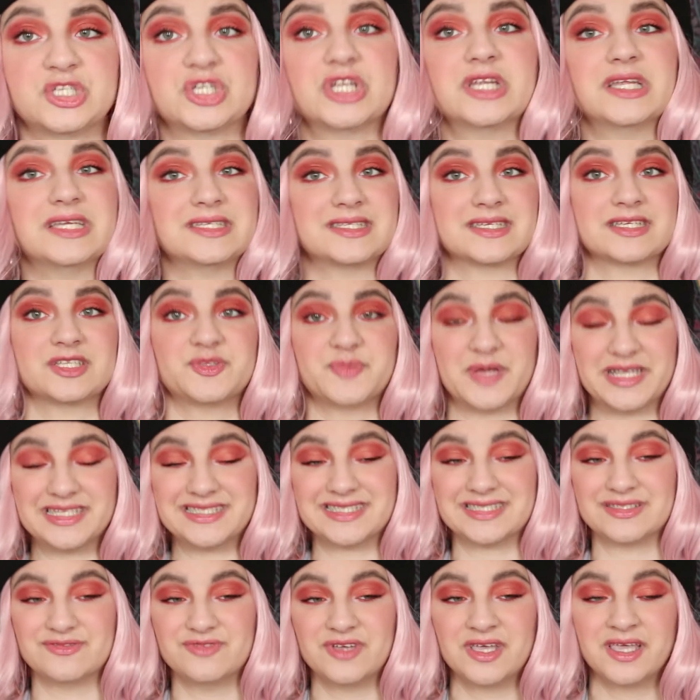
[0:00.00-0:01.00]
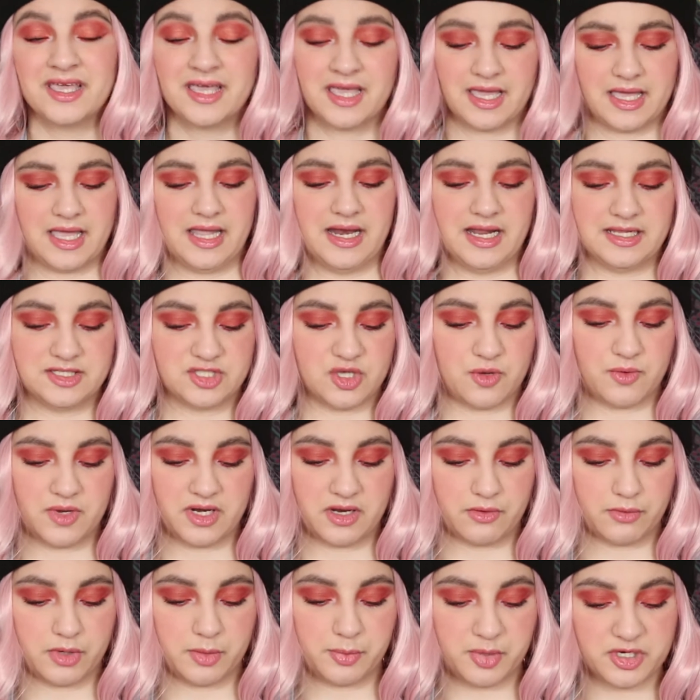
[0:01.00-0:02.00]
shit is expensive and I don't want
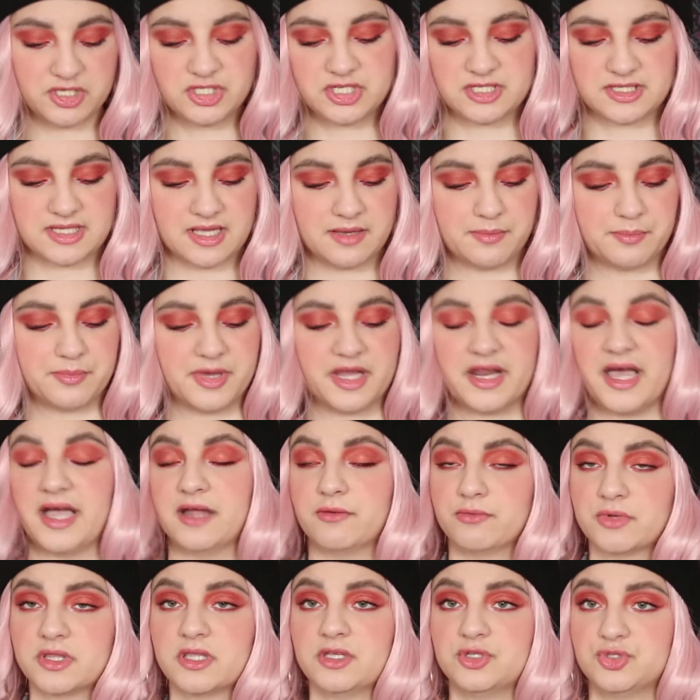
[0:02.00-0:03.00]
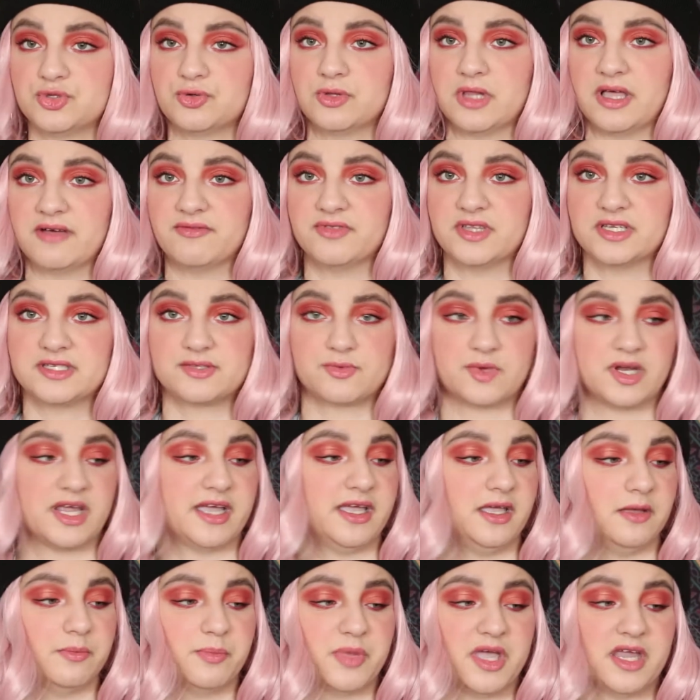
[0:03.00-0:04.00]
to repurchase it, but I really do love this. When I
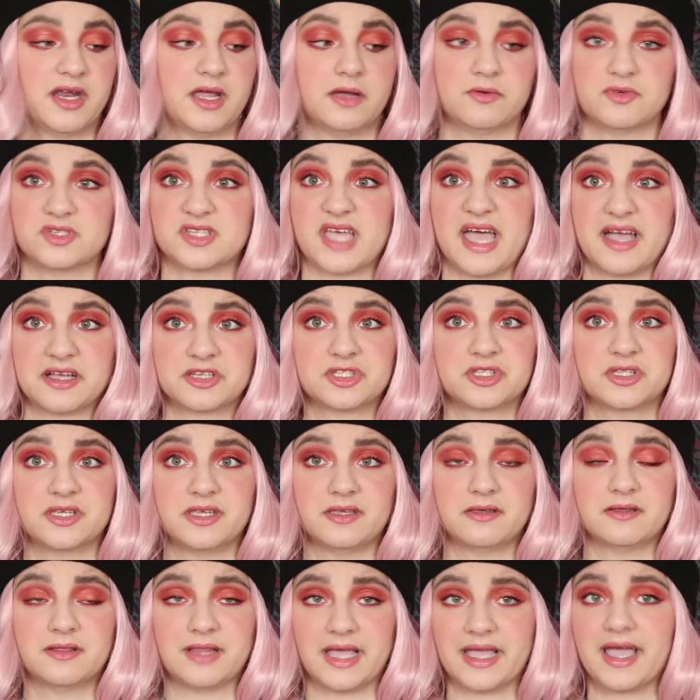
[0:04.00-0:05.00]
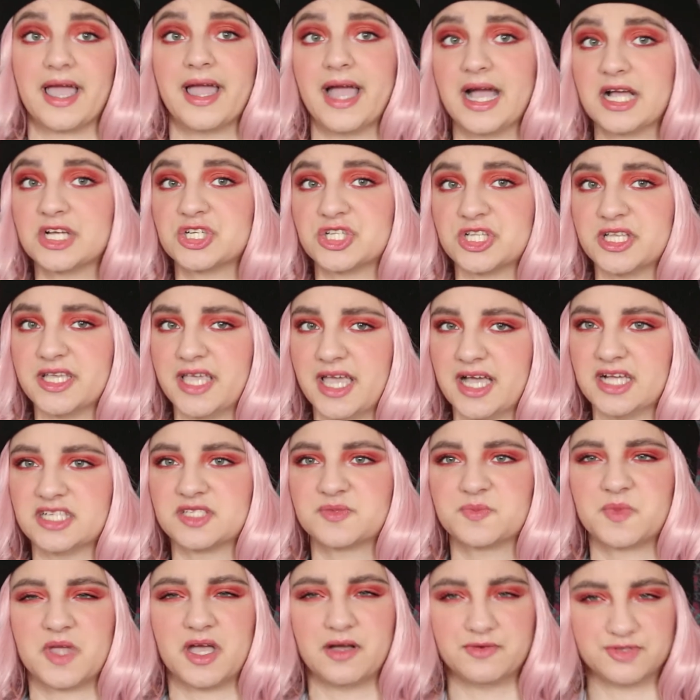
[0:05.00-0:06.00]
hit pan, I was actually, like, I actually
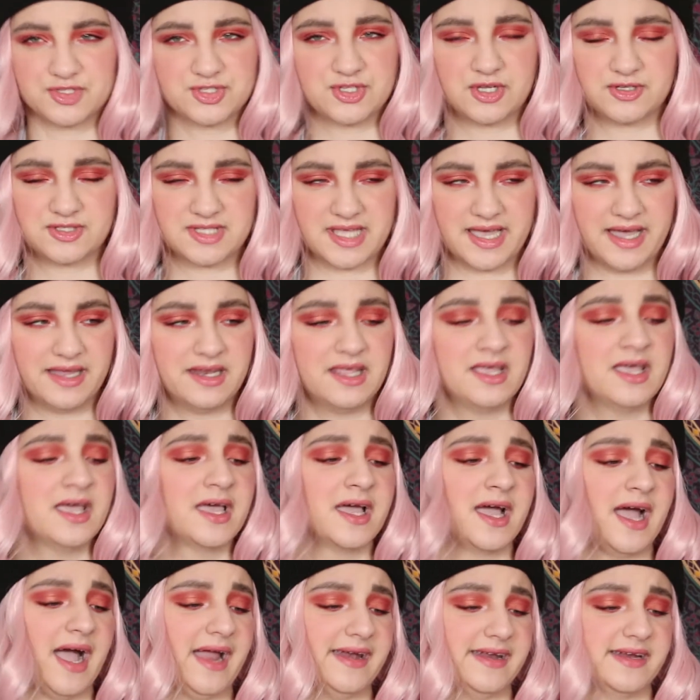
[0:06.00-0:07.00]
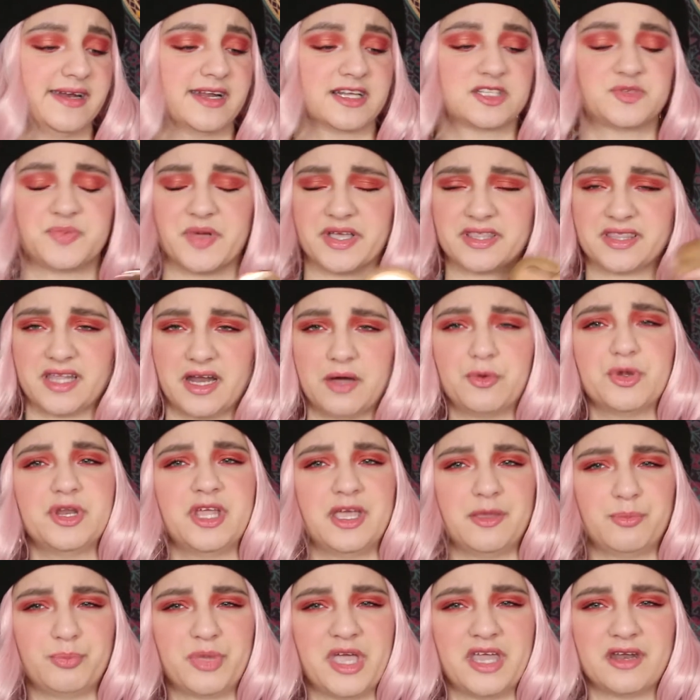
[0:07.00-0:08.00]
gasped. I was so sad. I didn't expect that I would
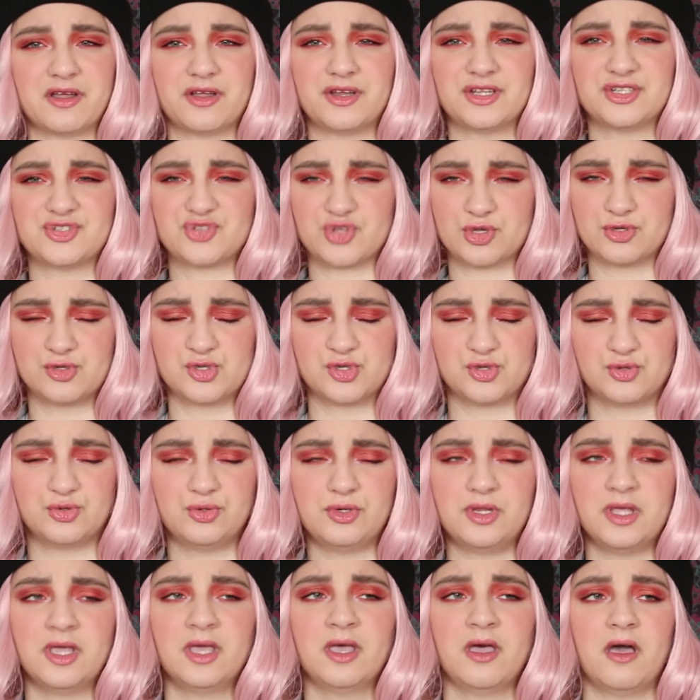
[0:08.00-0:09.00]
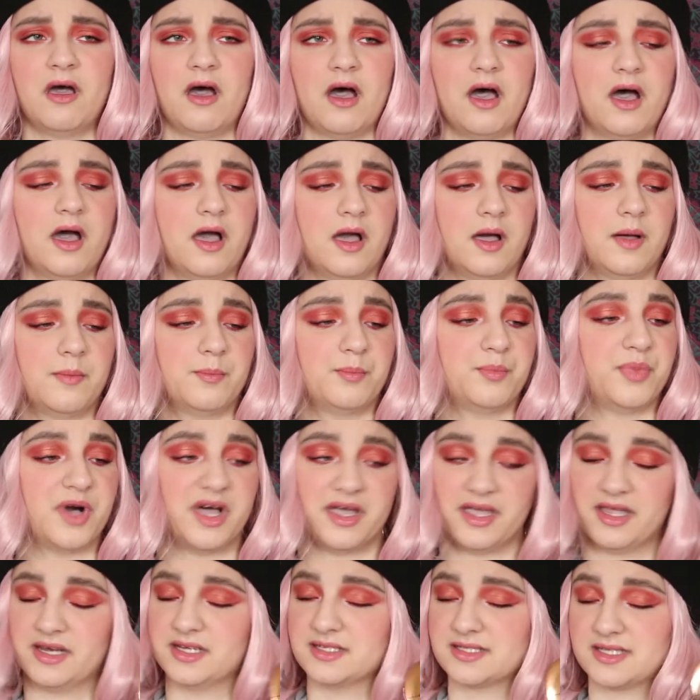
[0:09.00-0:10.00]
hit pan on it so soon,
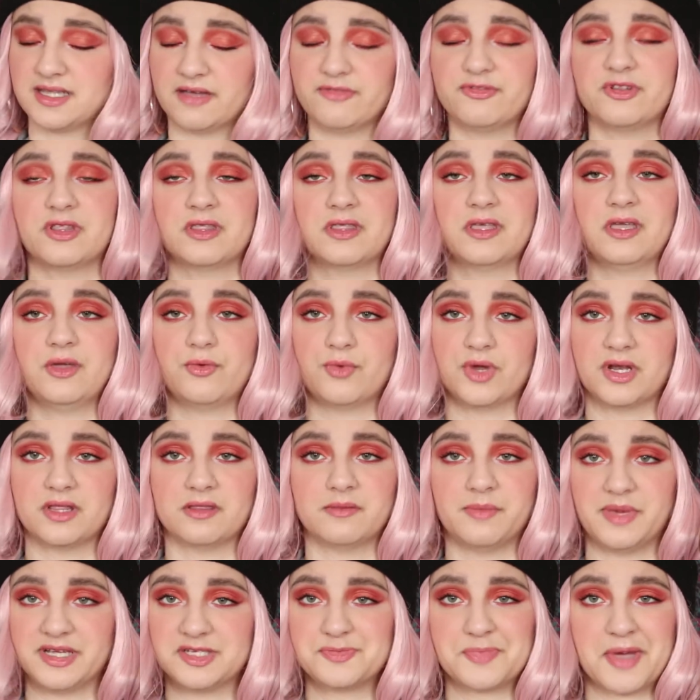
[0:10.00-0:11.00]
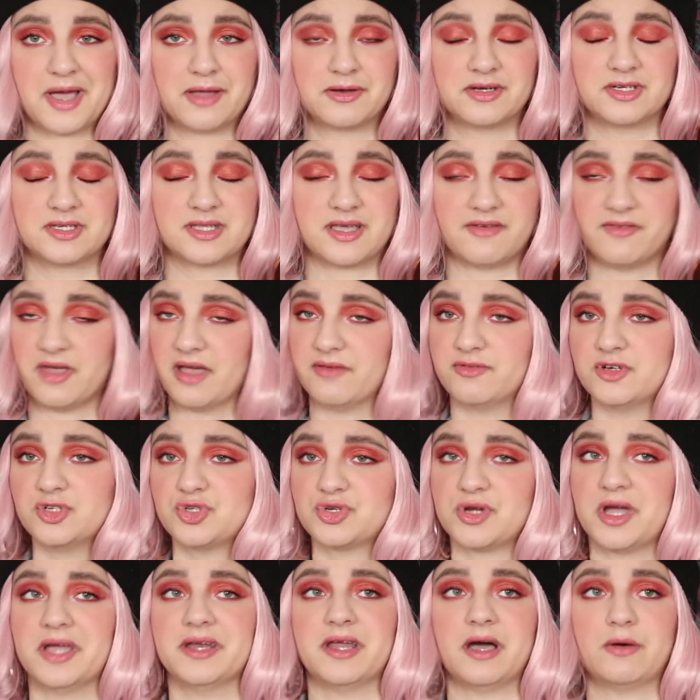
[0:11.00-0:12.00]
but it is definitely one of the best powders I've ever
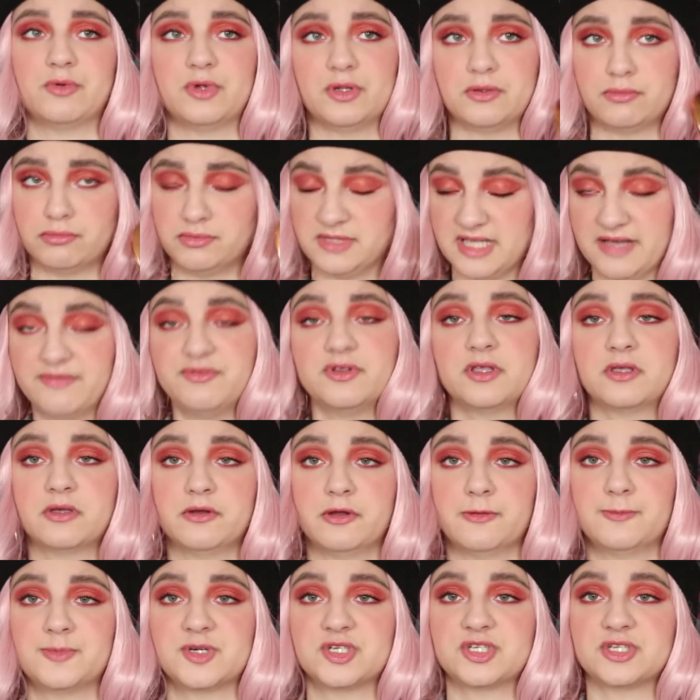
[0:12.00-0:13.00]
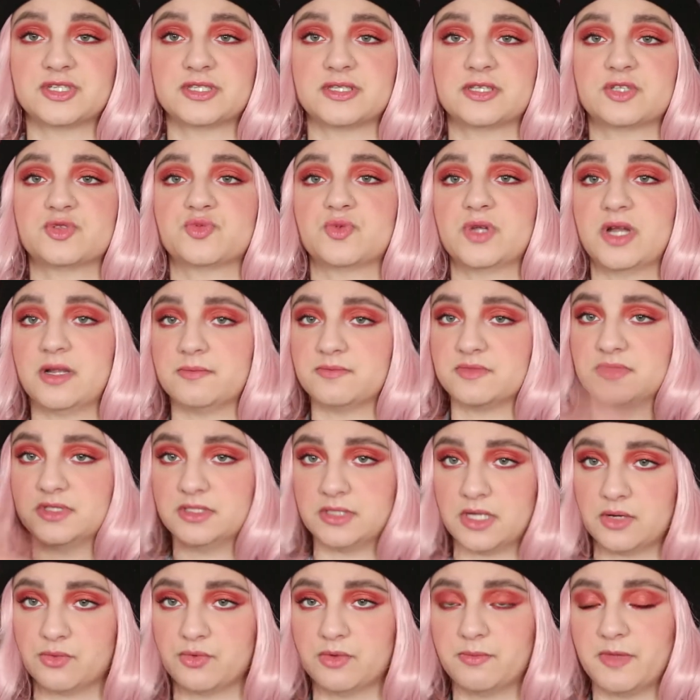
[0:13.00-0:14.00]
tried. I will definitely repurchase this when I'm
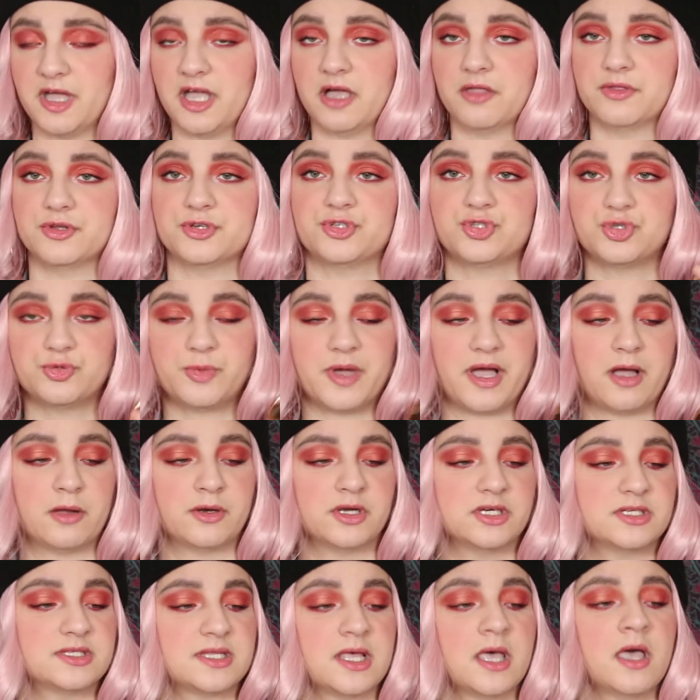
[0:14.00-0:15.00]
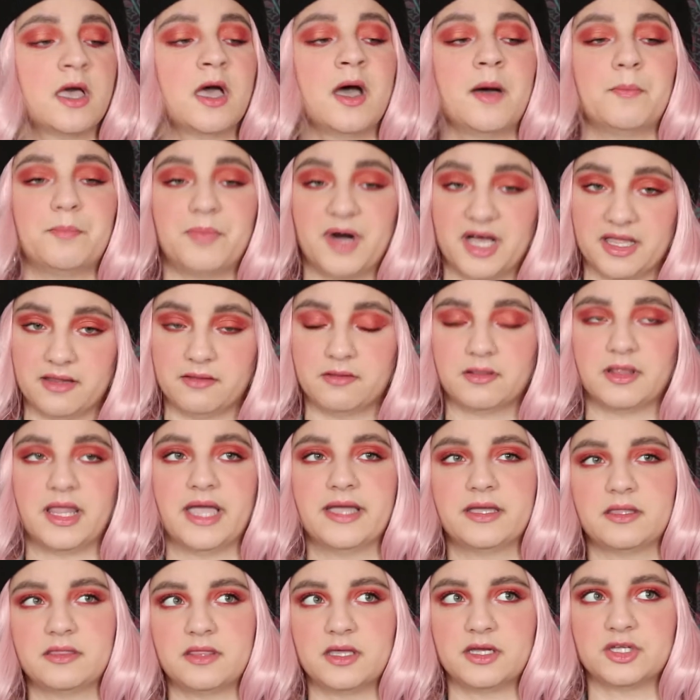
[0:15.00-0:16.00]
done with my other 2 powders, but
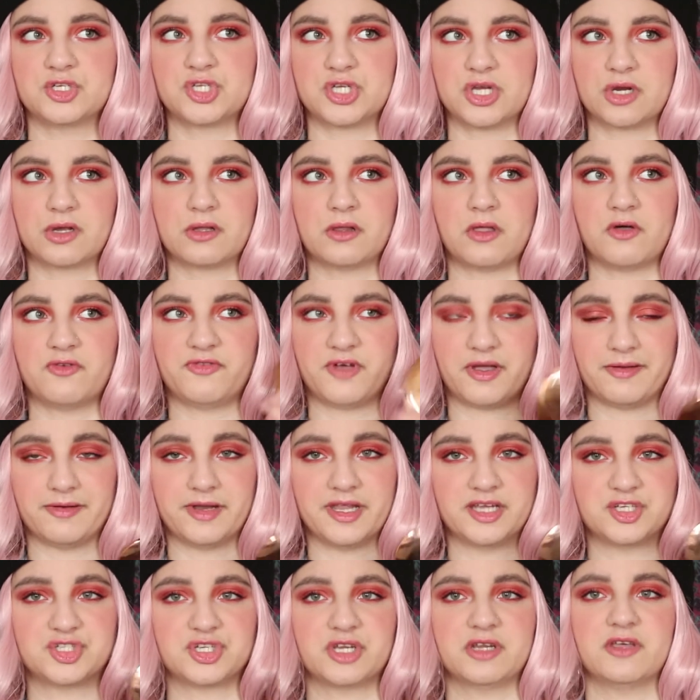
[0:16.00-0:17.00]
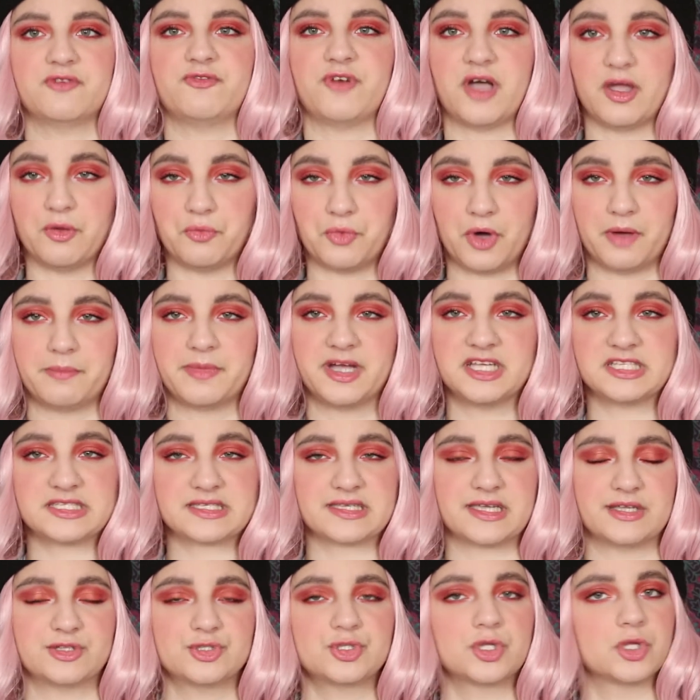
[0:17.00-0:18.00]
like the Sheer Glow Foundation, if I want my
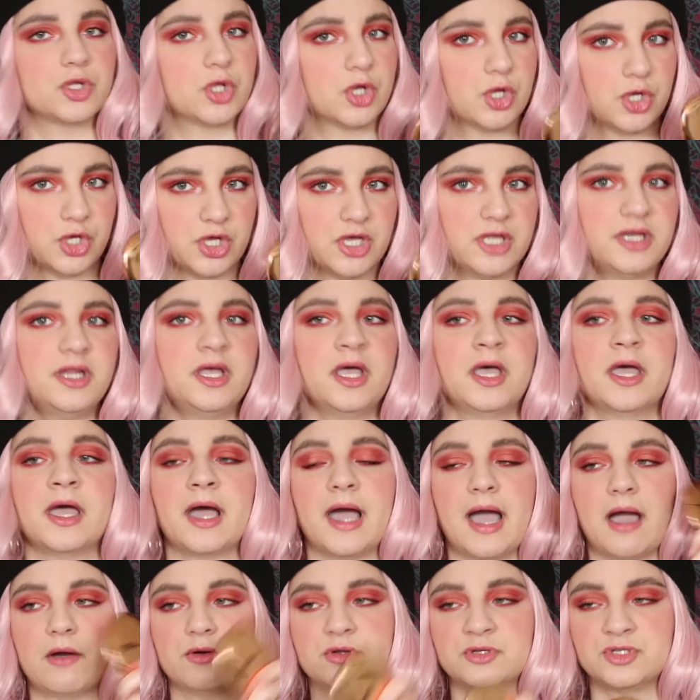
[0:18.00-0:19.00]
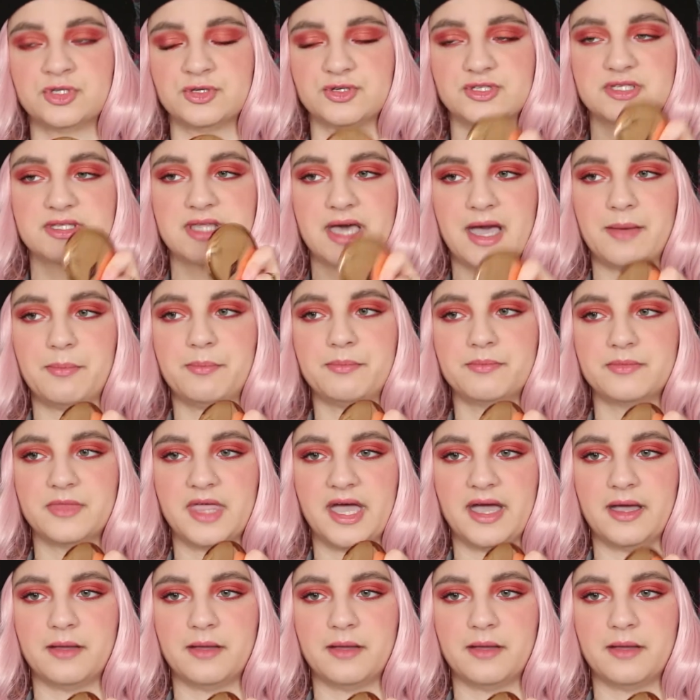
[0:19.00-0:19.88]
skin to look good, I would use that